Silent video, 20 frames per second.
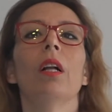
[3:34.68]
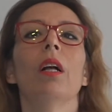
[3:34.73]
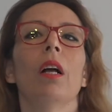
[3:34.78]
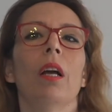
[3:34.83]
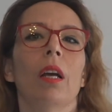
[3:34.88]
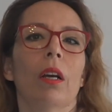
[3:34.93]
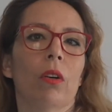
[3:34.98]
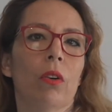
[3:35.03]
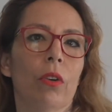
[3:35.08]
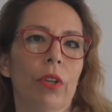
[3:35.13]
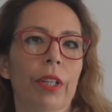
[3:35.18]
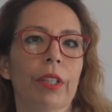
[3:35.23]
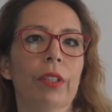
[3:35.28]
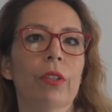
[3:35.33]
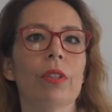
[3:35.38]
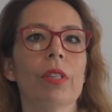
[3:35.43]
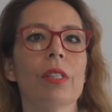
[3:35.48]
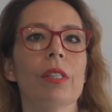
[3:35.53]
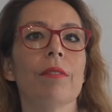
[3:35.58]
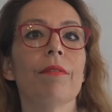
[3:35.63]
according to
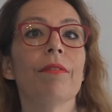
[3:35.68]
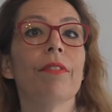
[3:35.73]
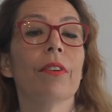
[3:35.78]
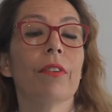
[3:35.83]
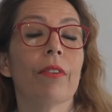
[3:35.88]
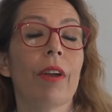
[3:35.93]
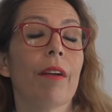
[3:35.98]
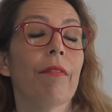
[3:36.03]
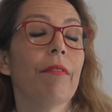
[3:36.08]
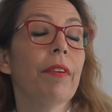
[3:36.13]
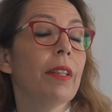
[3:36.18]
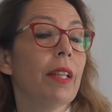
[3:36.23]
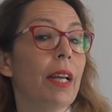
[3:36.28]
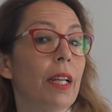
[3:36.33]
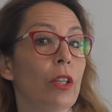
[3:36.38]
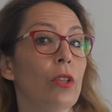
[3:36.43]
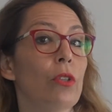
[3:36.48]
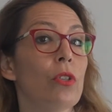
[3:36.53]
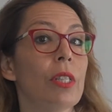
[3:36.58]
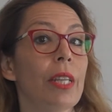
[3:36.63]
this infographic that
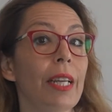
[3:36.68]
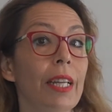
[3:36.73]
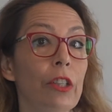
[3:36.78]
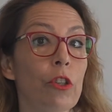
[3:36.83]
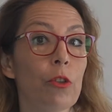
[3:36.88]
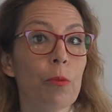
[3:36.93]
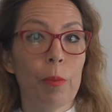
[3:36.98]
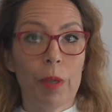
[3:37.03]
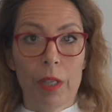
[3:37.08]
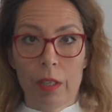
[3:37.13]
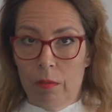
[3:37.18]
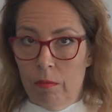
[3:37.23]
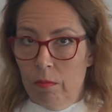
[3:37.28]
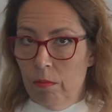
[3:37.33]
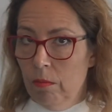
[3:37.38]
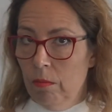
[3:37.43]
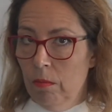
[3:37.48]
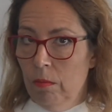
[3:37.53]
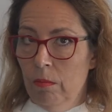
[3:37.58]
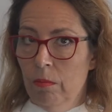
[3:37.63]
you sent me.
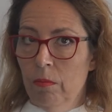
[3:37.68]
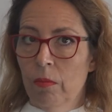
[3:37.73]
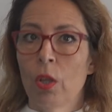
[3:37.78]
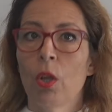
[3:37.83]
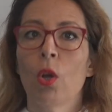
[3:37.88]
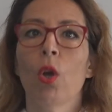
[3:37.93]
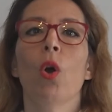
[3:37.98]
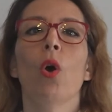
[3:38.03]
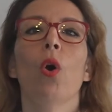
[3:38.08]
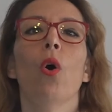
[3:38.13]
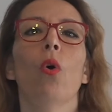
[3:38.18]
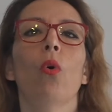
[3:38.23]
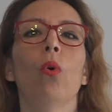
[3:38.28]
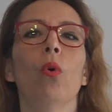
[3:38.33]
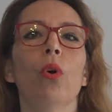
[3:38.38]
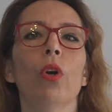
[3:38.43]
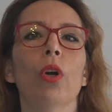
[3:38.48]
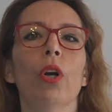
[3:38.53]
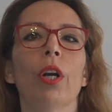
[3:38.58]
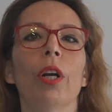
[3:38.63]

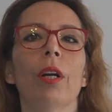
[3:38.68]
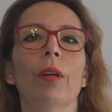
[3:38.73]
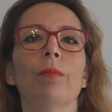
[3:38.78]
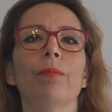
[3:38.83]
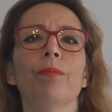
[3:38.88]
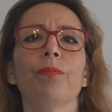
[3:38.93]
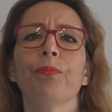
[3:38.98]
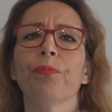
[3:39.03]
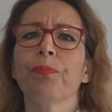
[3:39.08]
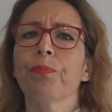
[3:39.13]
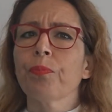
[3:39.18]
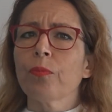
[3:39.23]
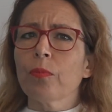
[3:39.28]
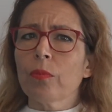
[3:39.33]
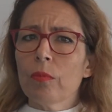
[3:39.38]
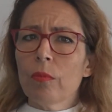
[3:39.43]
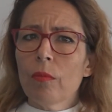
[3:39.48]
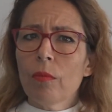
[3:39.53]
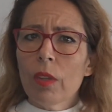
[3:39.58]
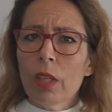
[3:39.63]
Or,
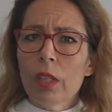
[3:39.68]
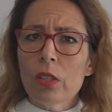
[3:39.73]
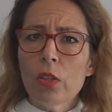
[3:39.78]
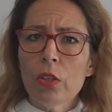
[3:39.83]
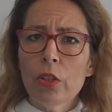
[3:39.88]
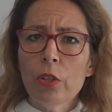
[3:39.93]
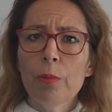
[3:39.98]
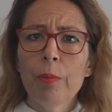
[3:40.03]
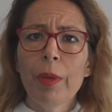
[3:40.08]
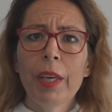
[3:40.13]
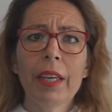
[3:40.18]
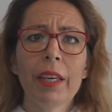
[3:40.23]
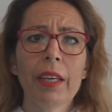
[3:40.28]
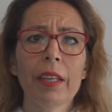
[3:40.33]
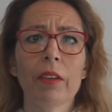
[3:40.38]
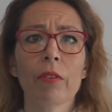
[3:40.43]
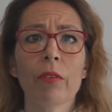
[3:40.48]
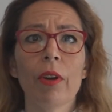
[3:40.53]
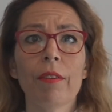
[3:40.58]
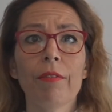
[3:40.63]
so you're
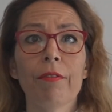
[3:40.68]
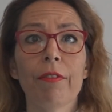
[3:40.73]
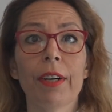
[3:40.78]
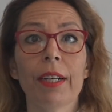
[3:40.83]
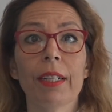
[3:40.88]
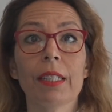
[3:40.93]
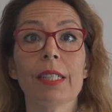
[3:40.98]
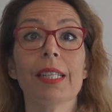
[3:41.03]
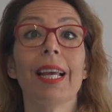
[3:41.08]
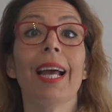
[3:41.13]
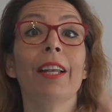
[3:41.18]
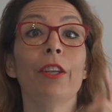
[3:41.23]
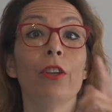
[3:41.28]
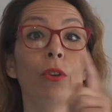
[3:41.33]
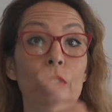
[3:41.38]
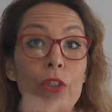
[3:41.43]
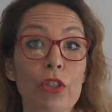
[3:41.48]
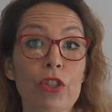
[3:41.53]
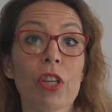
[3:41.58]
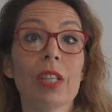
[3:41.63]
making reference and
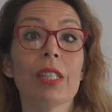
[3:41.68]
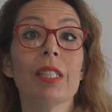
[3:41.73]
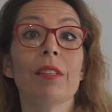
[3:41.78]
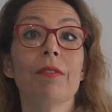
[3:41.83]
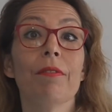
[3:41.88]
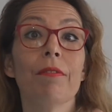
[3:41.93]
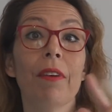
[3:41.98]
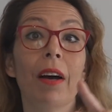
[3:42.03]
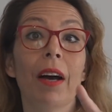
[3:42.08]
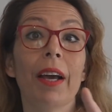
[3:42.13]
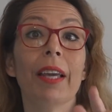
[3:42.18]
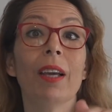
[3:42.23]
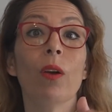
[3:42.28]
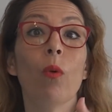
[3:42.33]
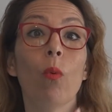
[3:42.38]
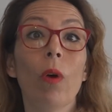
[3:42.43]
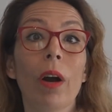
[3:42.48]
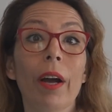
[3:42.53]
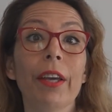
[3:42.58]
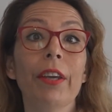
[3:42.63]
you're justifying
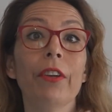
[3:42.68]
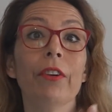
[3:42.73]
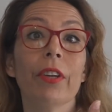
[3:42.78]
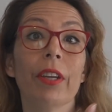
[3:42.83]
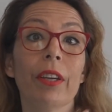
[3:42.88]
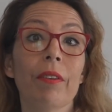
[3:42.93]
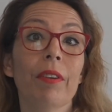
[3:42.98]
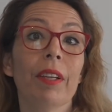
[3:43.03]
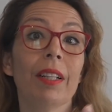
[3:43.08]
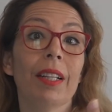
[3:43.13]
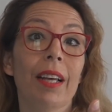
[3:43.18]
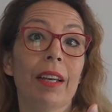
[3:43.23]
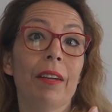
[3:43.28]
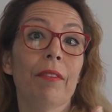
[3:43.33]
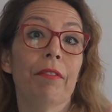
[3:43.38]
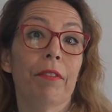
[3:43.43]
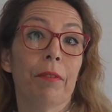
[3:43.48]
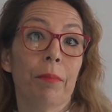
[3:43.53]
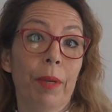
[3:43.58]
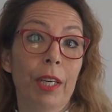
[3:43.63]
why you're giving that
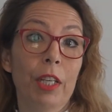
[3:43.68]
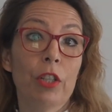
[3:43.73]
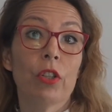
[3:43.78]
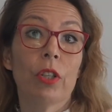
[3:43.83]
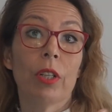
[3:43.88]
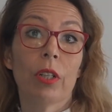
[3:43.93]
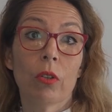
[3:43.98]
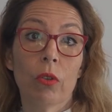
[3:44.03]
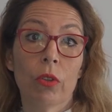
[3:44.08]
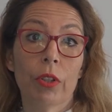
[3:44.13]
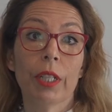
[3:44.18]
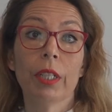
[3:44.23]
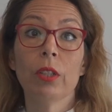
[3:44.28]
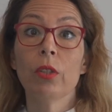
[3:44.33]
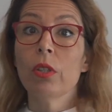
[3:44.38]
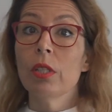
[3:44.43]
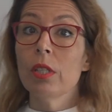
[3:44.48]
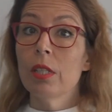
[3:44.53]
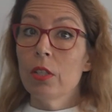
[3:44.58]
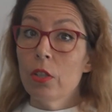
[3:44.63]
information according to
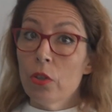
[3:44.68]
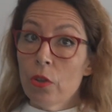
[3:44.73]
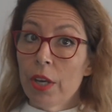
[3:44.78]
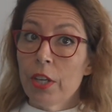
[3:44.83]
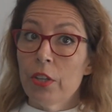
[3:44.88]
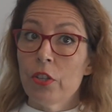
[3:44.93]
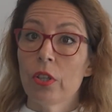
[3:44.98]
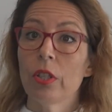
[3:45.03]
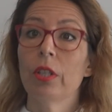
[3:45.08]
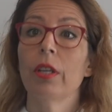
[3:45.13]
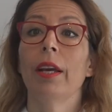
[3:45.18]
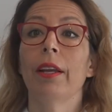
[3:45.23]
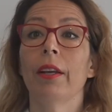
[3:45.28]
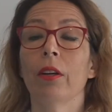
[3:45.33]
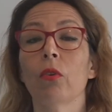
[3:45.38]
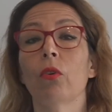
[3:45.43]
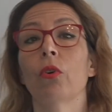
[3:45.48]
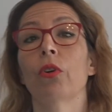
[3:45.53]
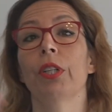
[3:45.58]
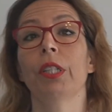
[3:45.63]
the situation and
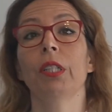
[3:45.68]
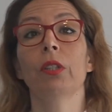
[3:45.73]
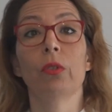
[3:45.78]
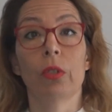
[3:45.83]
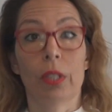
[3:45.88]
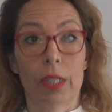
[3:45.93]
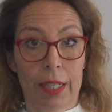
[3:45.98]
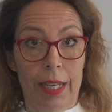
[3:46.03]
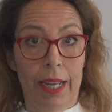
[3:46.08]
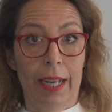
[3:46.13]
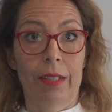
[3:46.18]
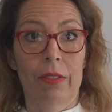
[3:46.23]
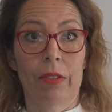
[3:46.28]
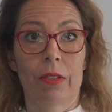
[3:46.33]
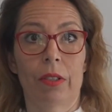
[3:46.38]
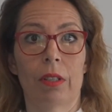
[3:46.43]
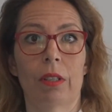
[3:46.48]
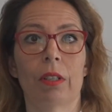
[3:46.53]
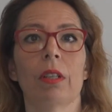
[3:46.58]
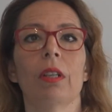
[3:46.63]
according to the
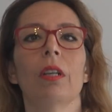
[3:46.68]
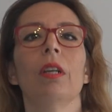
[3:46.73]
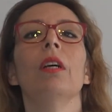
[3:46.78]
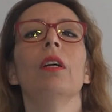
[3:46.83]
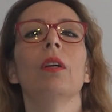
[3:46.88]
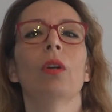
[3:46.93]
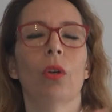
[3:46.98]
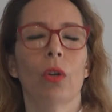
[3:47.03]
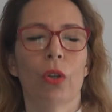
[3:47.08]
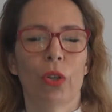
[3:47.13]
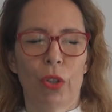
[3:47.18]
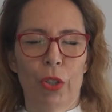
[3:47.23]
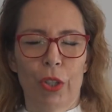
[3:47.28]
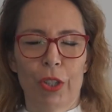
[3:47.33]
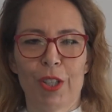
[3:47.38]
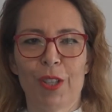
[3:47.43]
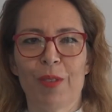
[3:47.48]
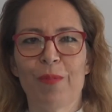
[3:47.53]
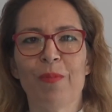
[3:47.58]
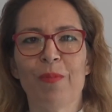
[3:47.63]
text. Good.